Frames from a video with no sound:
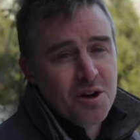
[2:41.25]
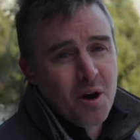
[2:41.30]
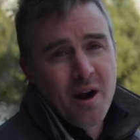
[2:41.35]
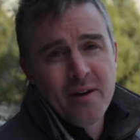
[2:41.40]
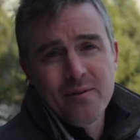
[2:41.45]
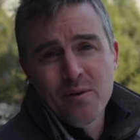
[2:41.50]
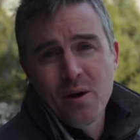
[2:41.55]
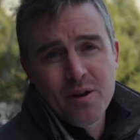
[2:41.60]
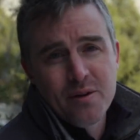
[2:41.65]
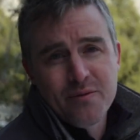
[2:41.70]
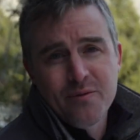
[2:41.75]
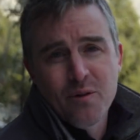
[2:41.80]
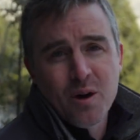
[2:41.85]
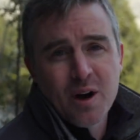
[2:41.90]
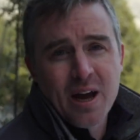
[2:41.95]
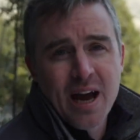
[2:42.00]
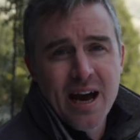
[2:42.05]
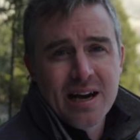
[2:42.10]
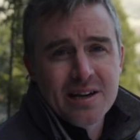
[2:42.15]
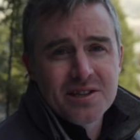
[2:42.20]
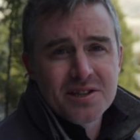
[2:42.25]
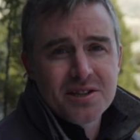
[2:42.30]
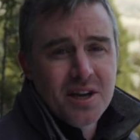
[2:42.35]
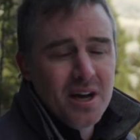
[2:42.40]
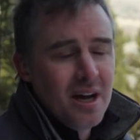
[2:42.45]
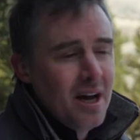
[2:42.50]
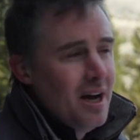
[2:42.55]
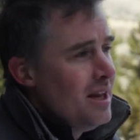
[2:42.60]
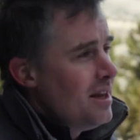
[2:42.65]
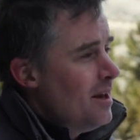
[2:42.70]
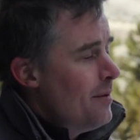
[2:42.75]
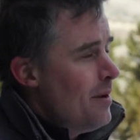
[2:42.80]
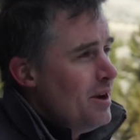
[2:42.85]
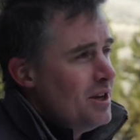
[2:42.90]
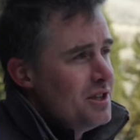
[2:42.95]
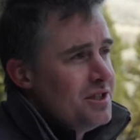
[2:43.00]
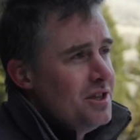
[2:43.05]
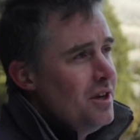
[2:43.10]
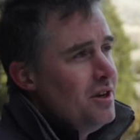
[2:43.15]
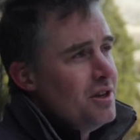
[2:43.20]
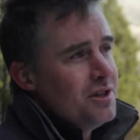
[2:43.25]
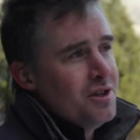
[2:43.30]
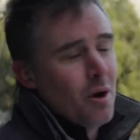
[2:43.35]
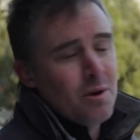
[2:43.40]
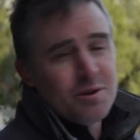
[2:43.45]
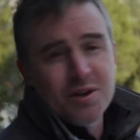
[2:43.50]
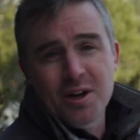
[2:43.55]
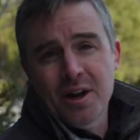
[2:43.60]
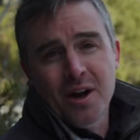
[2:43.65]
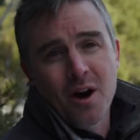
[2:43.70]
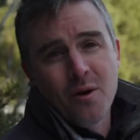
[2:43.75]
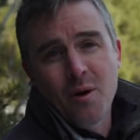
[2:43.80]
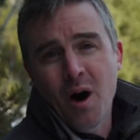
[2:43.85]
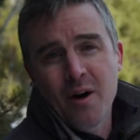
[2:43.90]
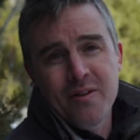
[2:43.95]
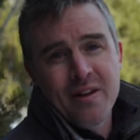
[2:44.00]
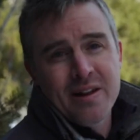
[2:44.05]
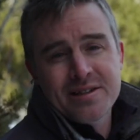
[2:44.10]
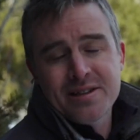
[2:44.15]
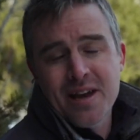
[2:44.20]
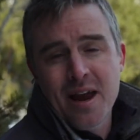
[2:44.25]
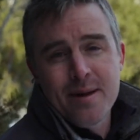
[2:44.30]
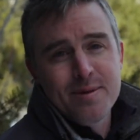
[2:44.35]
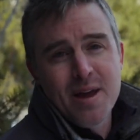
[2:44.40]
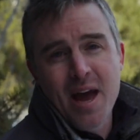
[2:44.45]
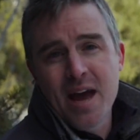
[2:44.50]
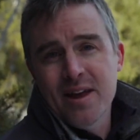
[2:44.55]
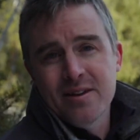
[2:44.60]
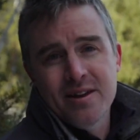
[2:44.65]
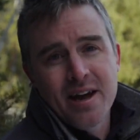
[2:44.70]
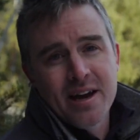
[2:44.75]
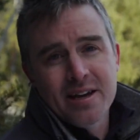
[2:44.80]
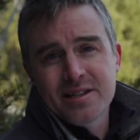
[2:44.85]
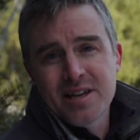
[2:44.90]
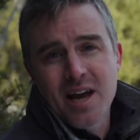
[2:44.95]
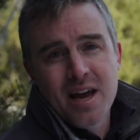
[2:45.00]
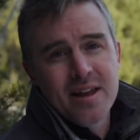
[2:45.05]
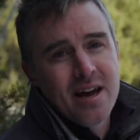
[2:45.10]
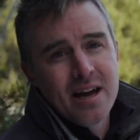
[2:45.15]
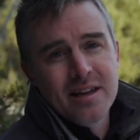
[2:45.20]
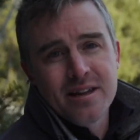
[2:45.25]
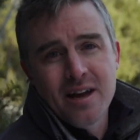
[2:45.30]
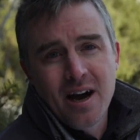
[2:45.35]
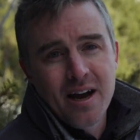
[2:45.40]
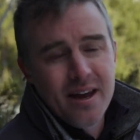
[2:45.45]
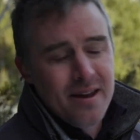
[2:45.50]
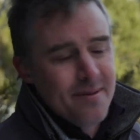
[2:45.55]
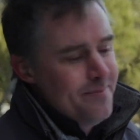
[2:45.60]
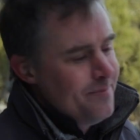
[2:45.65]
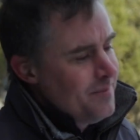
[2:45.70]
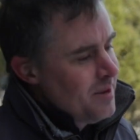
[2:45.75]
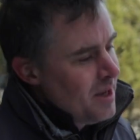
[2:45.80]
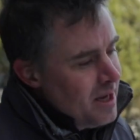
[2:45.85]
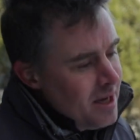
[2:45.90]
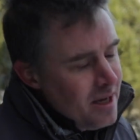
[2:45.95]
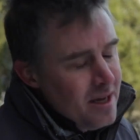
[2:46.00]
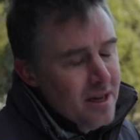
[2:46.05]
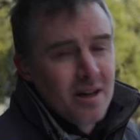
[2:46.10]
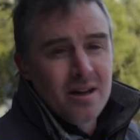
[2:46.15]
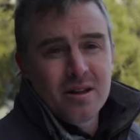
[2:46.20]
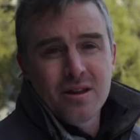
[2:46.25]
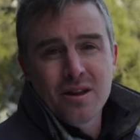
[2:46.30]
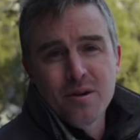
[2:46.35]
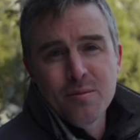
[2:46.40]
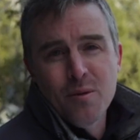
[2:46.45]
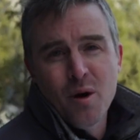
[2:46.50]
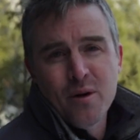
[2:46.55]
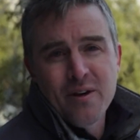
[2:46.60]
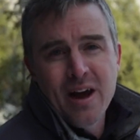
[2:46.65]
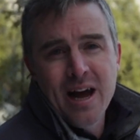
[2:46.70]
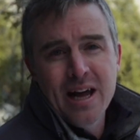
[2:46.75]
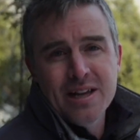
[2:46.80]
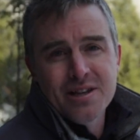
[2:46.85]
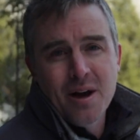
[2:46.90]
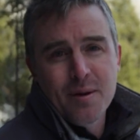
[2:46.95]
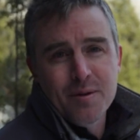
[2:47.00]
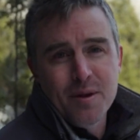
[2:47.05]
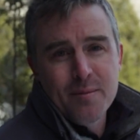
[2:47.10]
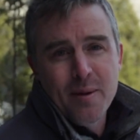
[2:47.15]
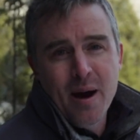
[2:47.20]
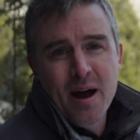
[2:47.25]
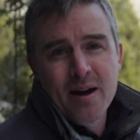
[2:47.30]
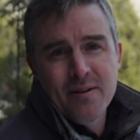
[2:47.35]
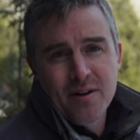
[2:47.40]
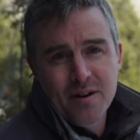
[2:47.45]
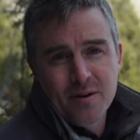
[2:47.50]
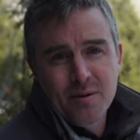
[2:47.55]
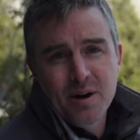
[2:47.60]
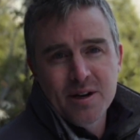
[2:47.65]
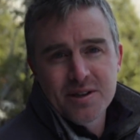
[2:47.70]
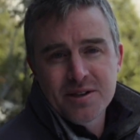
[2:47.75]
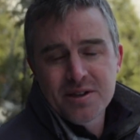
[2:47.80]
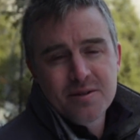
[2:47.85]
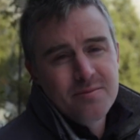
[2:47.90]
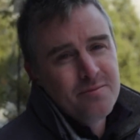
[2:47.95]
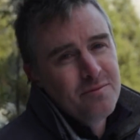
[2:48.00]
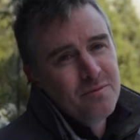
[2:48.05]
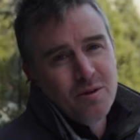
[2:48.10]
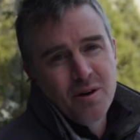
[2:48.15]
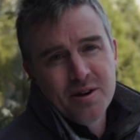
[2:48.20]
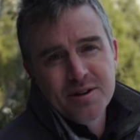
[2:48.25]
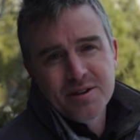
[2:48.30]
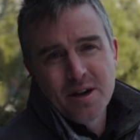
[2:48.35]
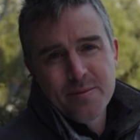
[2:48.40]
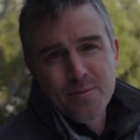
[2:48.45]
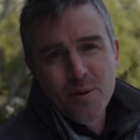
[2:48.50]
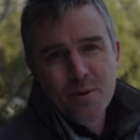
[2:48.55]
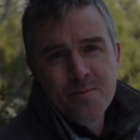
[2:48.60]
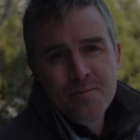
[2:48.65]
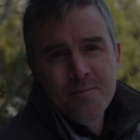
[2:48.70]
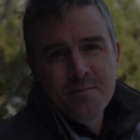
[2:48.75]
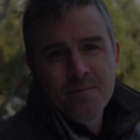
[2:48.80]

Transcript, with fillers: don't have a weather forecast. That way you just, you just know it's gonna go on that same day, the next day, that night. A little more of a heads up than you might have otherwise. Really simple.